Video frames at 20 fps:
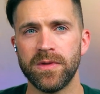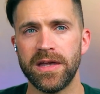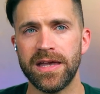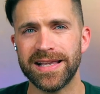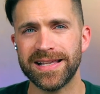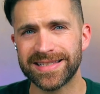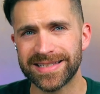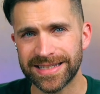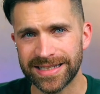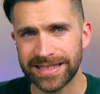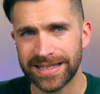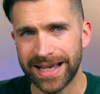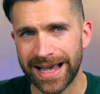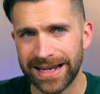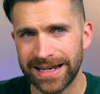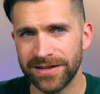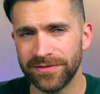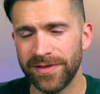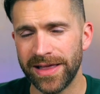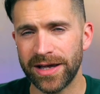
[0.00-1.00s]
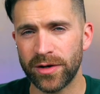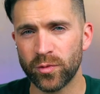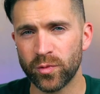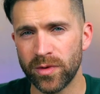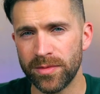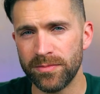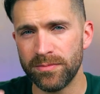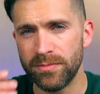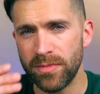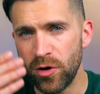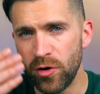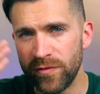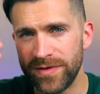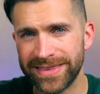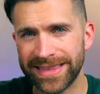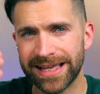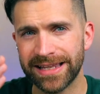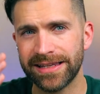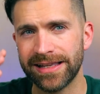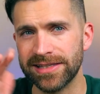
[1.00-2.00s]
is kind of like
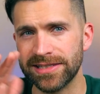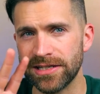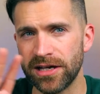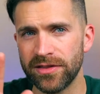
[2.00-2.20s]
removing that lens.